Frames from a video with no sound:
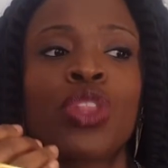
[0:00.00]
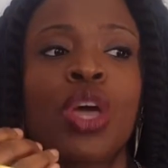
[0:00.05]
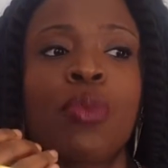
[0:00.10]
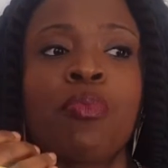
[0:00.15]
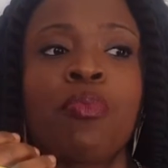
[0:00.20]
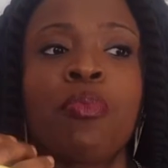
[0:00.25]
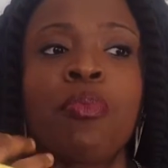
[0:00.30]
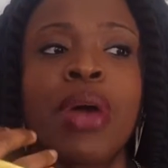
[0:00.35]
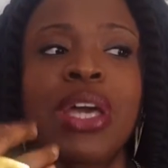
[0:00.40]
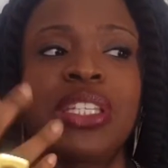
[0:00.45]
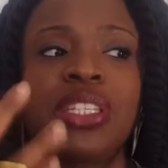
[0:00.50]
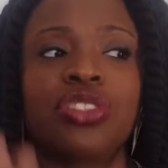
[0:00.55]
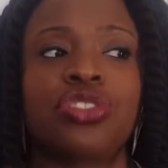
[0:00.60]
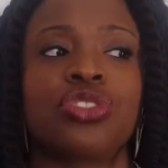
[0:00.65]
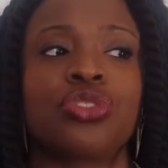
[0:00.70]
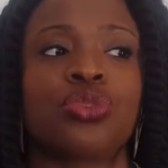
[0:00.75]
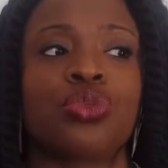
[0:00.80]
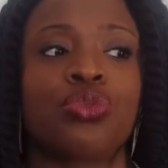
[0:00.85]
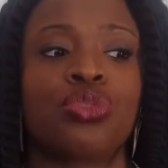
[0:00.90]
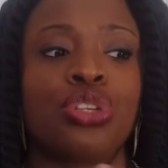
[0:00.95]

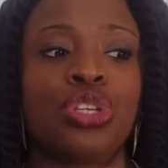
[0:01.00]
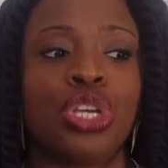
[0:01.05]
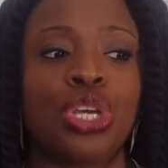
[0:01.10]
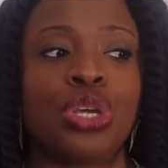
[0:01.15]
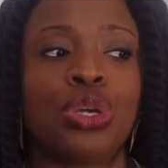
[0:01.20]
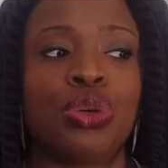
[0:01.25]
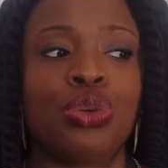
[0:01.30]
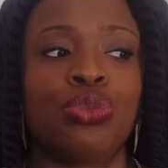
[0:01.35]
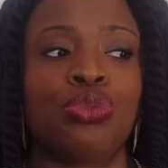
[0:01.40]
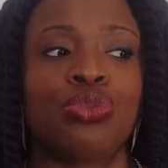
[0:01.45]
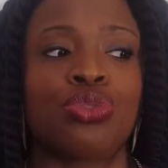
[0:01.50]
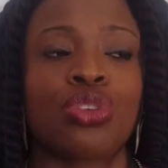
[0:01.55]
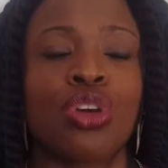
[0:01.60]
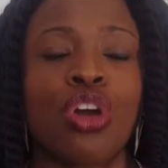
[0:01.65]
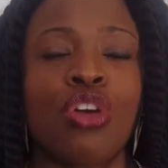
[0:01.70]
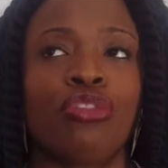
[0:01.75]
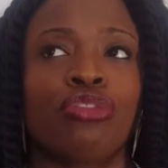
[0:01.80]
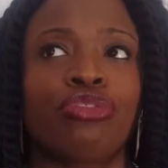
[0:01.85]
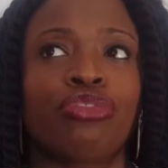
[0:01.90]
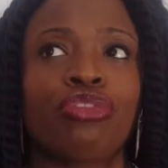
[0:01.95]
messages or news
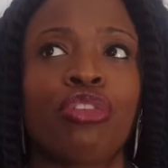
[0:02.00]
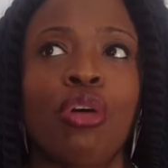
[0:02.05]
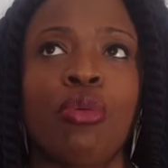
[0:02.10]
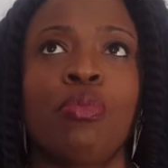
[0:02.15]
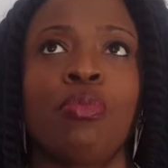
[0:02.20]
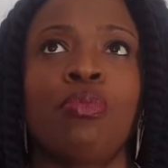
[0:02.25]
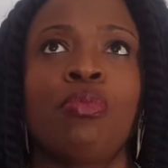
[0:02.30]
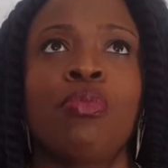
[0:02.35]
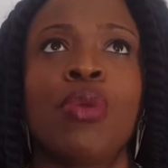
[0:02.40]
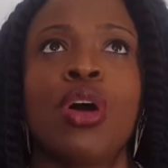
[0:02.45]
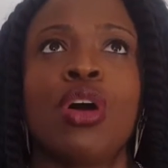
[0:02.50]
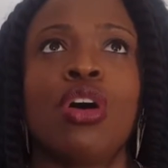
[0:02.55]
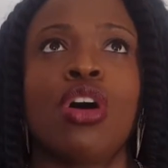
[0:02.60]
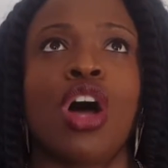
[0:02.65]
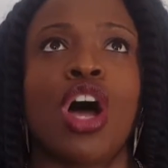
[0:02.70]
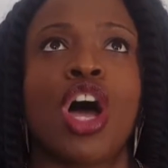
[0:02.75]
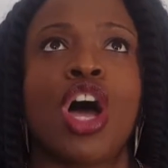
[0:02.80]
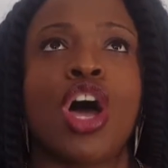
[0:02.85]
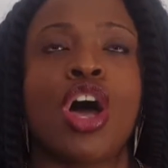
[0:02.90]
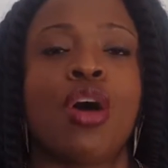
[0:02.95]
from
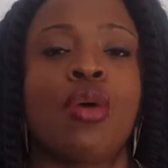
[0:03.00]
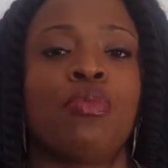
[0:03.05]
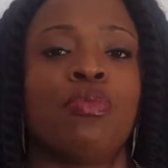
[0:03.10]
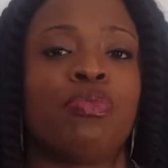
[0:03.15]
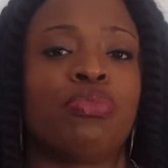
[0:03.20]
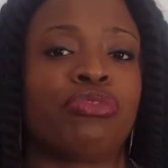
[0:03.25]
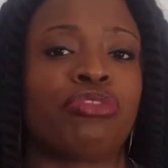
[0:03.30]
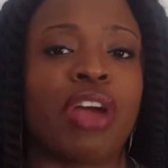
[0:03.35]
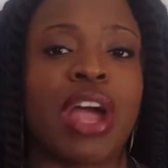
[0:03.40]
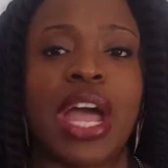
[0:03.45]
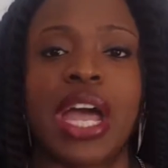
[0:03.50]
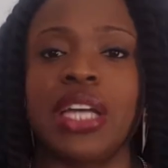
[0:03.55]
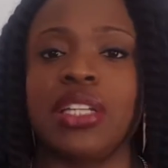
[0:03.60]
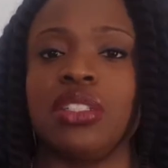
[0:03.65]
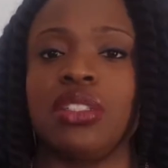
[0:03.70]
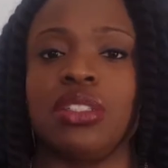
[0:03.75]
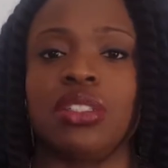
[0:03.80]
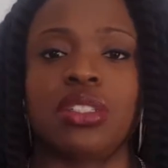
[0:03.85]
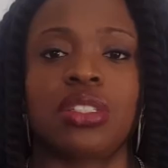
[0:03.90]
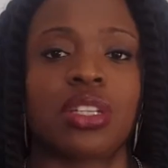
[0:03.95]

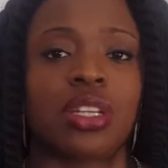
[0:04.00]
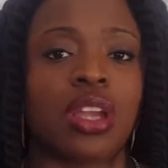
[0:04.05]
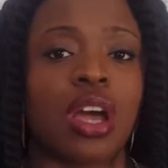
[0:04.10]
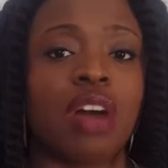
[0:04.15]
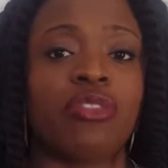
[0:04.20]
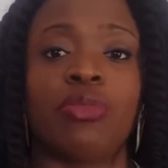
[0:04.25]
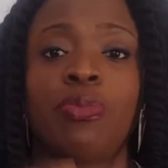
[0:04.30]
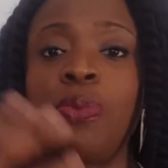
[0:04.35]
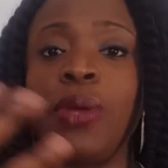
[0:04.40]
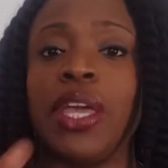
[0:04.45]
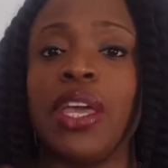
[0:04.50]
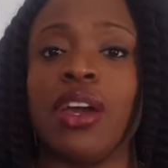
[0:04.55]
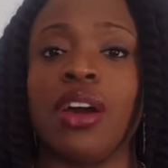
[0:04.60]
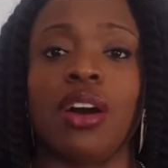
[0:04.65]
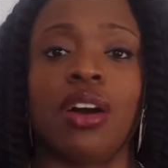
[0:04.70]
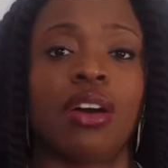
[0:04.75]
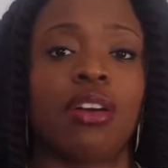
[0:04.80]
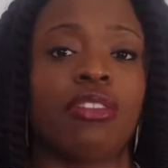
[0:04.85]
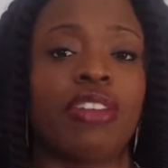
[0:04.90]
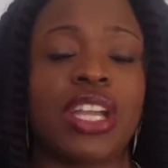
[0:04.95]
brands and other
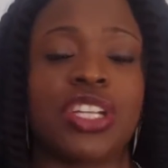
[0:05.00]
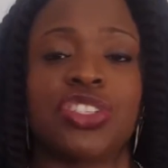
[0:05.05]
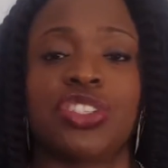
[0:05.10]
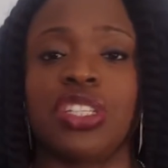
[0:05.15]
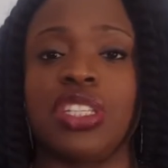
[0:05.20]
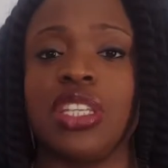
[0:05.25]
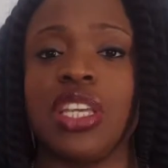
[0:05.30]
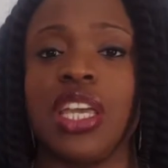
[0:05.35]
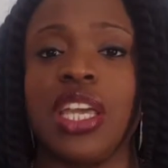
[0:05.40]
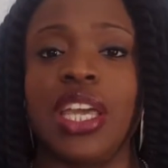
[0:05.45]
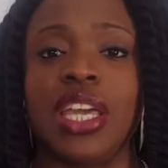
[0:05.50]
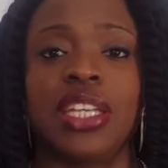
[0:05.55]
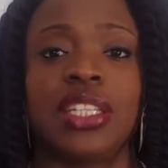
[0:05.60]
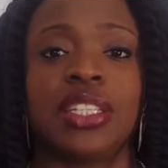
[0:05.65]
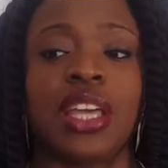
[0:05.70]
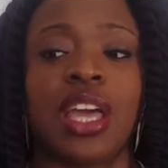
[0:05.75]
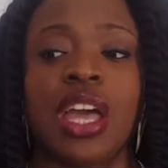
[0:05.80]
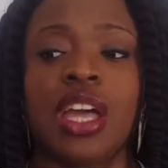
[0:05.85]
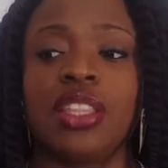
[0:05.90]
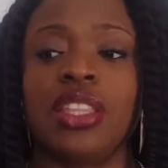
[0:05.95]
PR
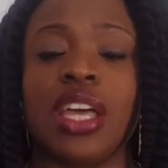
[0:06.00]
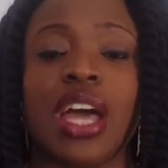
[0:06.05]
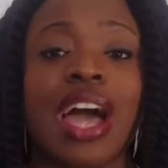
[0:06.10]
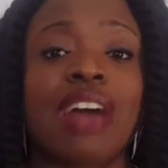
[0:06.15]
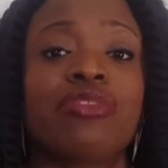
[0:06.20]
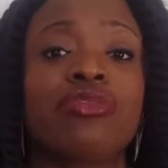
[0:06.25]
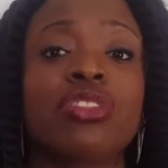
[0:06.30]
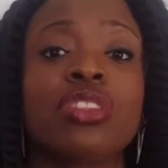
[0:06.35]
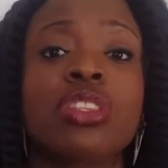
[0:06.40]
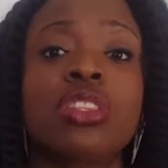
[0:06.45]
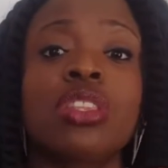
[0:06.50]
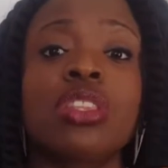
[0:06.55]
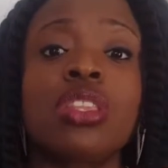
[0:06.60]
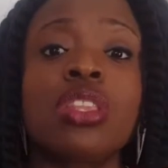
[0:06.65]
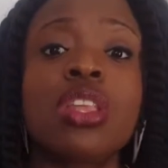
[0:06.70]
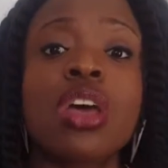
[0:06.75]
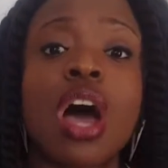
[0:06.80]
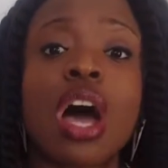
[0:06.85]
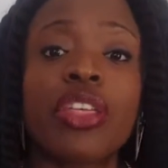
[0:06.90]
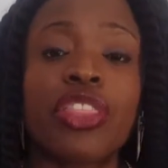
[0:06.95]
agencies that have
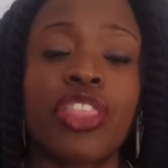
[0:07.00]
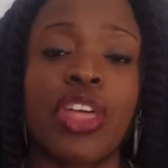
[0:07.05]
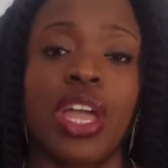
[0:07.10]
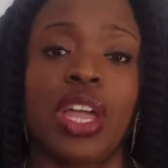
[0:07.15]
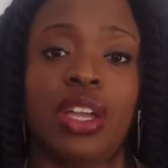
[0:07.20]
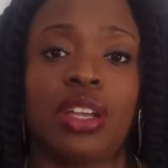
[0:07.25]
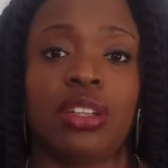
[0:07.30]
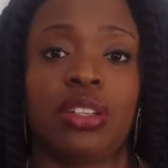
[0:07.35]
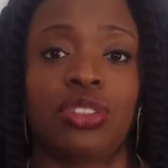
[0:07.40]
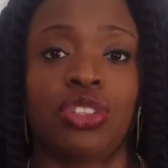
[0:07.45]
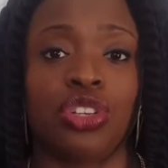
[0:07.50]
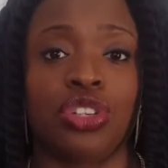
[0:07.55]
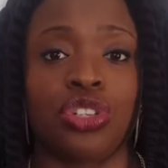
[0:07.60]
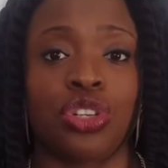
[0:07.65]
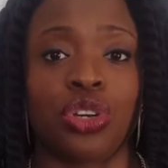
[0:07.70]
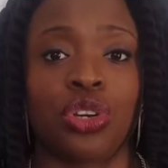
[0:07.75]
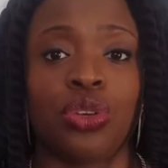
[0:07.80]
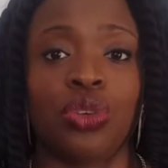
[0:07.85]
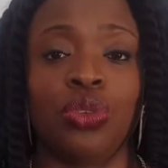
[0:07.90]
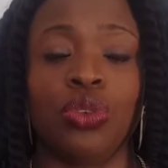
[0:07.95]
nothing to
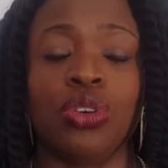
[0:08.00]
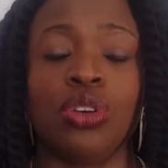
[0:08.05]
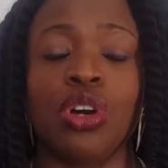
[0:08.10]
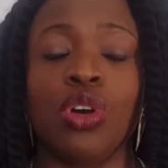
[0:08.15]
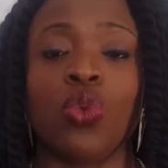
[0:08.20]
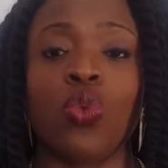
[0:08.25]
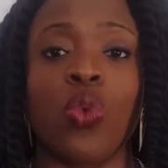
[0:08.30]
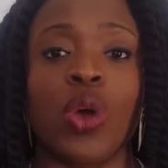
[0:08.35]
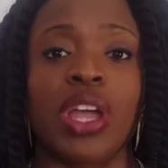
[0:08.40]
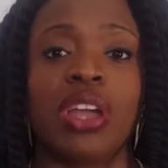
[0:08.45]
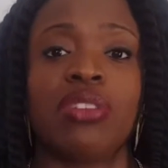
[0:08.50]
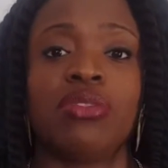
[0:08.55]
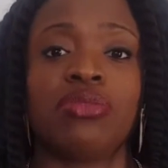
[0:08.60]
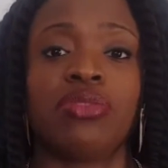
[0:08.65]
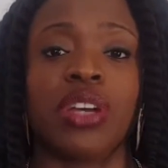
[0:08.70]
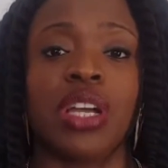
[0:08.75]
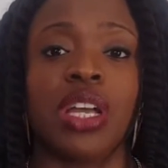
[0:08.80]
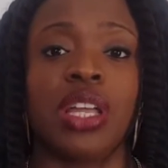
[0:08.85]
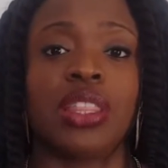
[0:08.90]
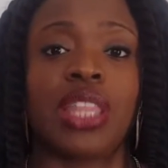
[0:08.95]
do
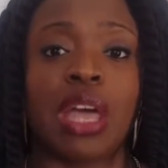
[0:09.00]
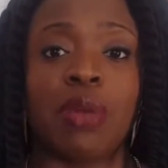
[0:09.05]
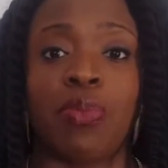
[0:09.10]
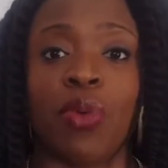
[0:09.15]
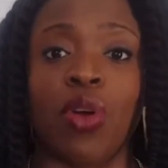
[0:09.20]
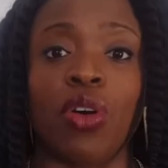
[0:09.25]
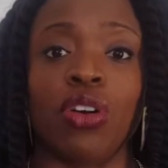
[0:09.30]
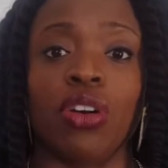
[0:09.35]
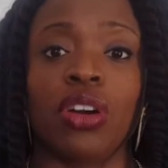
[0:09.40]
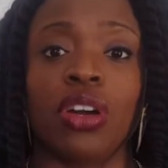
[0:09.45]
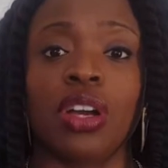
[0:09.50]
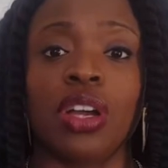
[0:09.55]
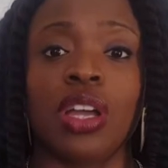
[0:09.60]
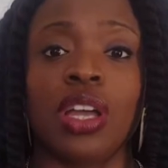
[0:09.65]
with their blog.